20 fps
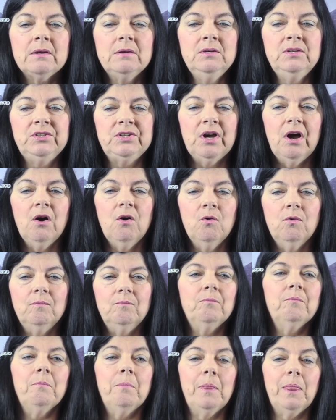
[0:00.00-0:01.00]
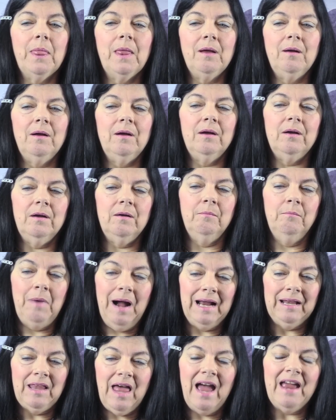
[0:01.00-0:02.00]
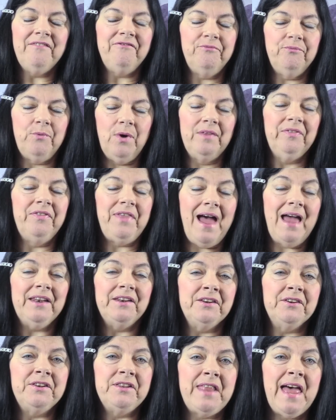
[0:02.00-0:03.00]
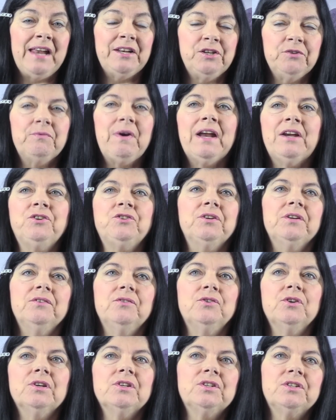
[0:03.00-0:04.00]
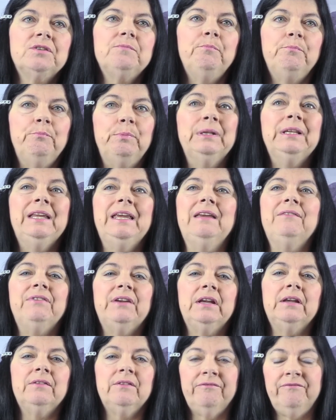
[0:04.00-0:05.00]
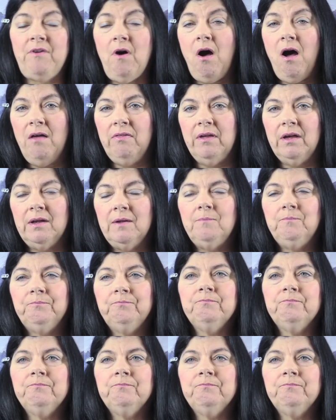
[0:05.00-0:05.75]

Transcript: So my life went that that direction, just believing the Father.